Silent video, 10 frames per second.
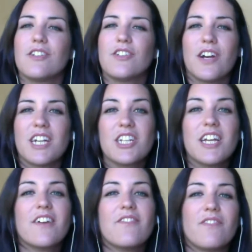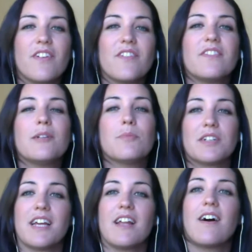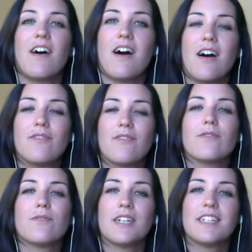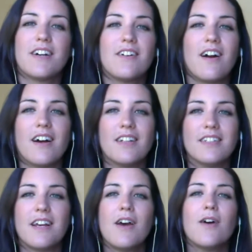So you actually get 50% off retail cost